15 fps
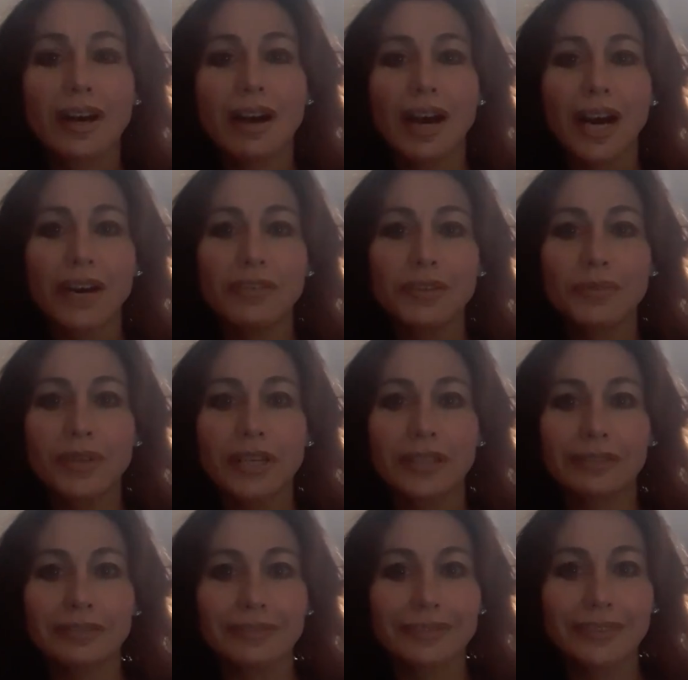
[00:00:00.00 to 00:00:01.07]
Hi
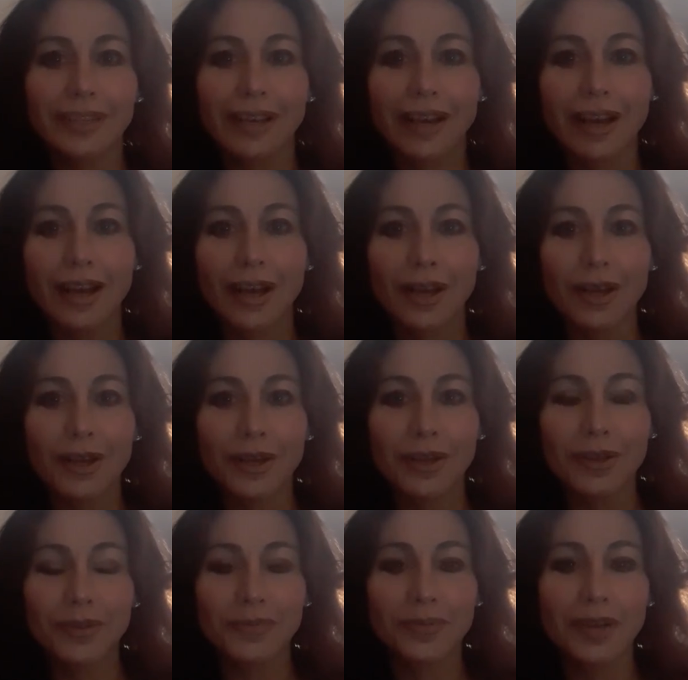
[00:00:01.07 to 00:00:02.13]
everyone.
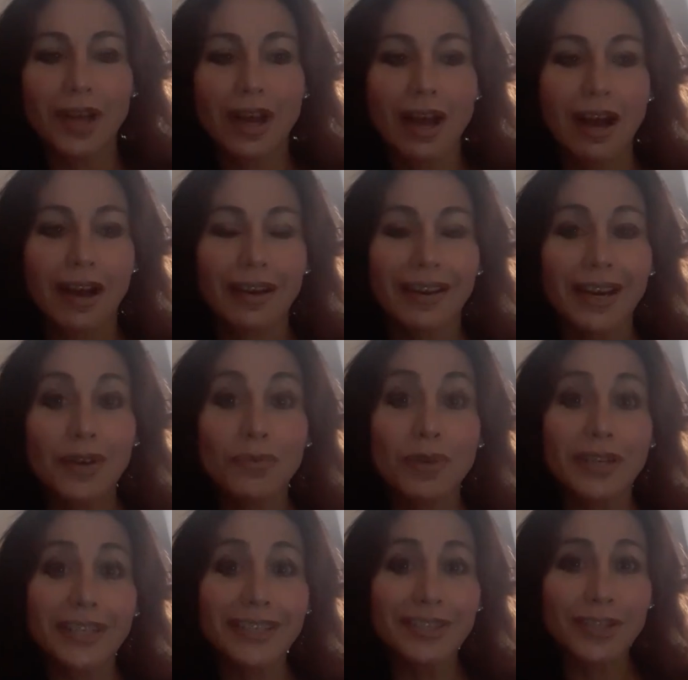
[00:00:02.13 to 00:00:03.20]
I
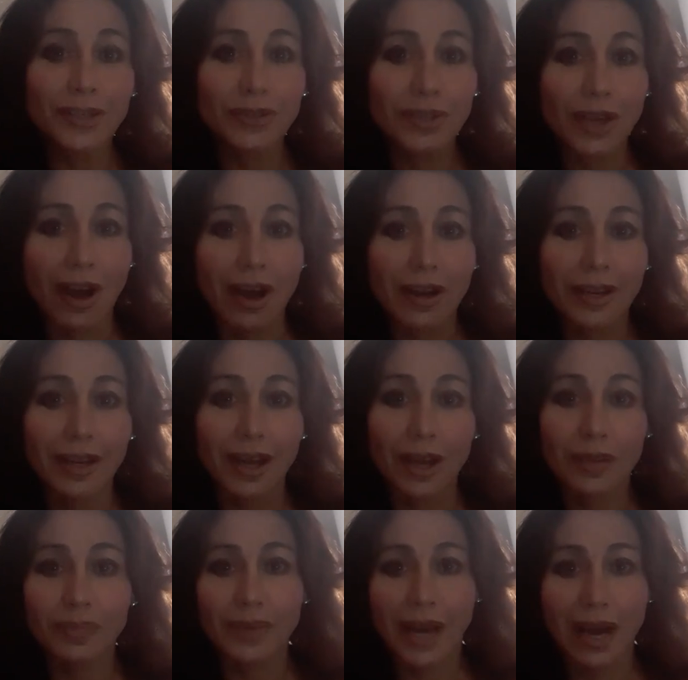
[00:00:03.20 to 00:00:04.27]
wanted to talk
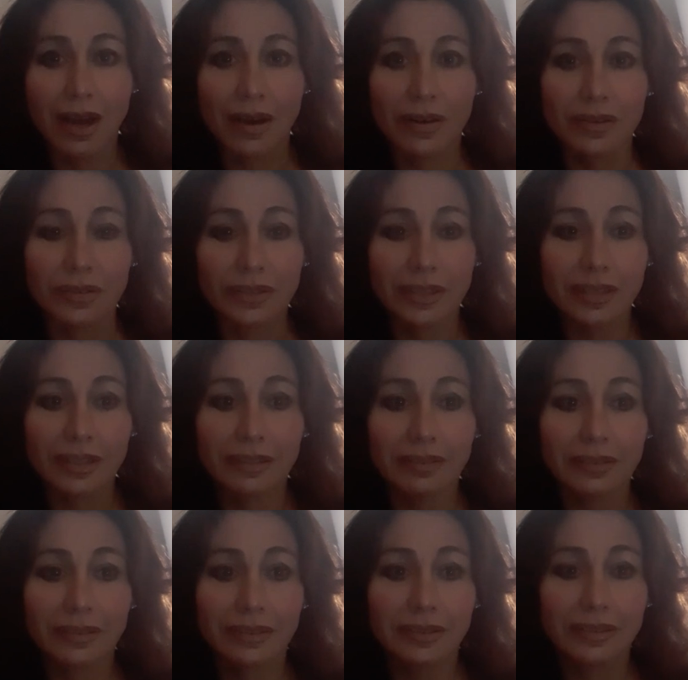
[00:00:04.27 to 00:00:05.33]
about
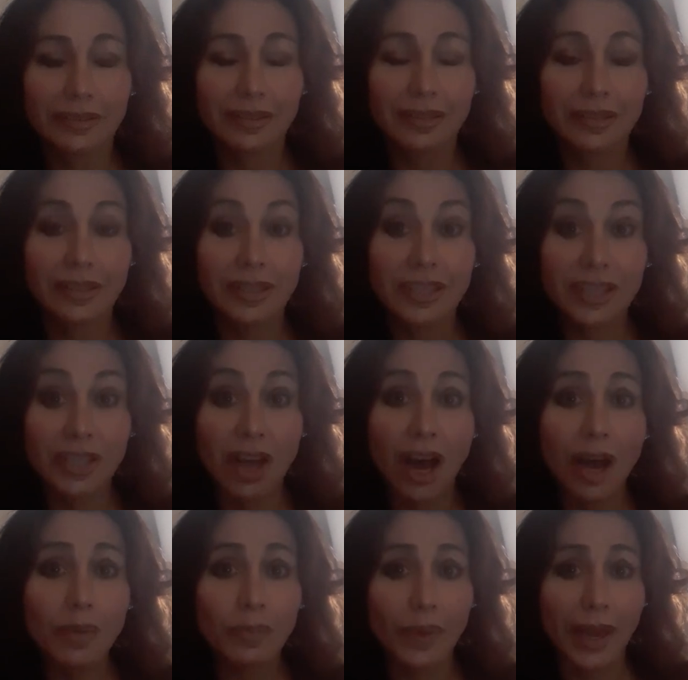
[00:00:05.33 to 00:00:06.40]

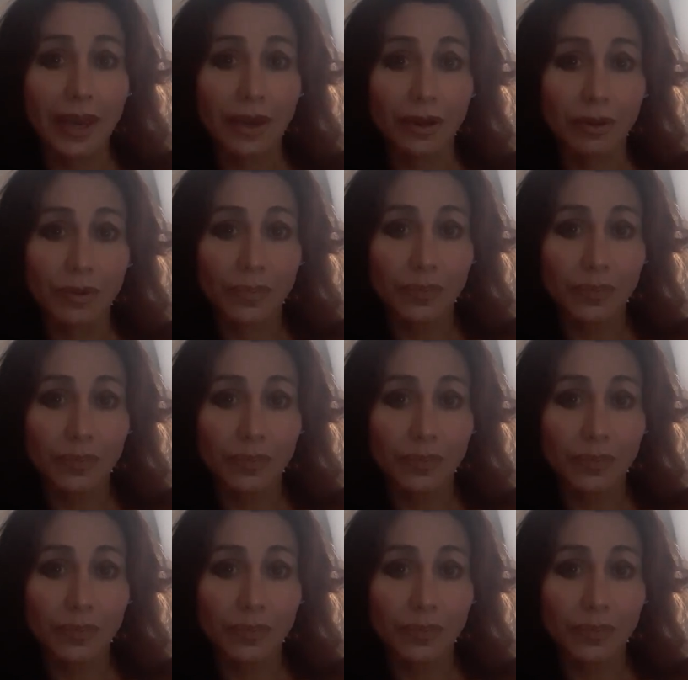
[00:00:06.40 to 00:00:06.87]
Scott Baio.